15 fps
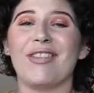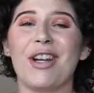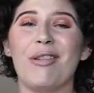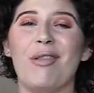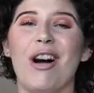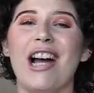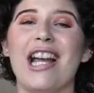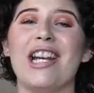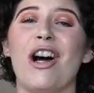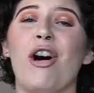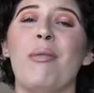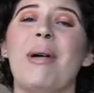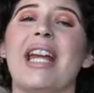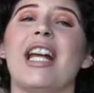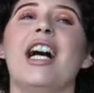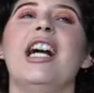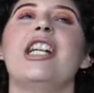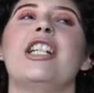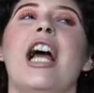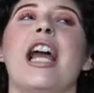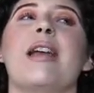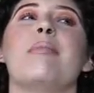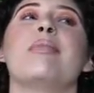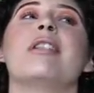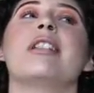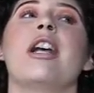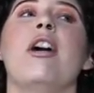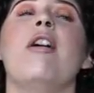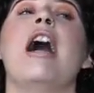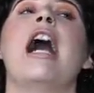everyone! Oh my gosh, I am
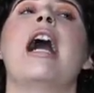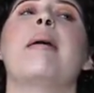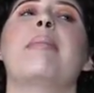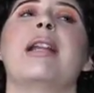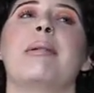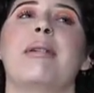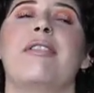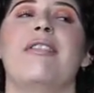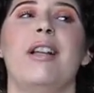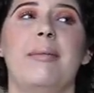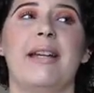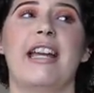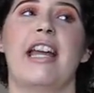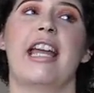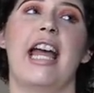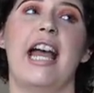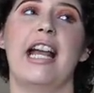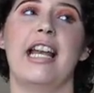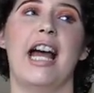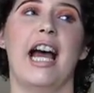so happy to be filming again.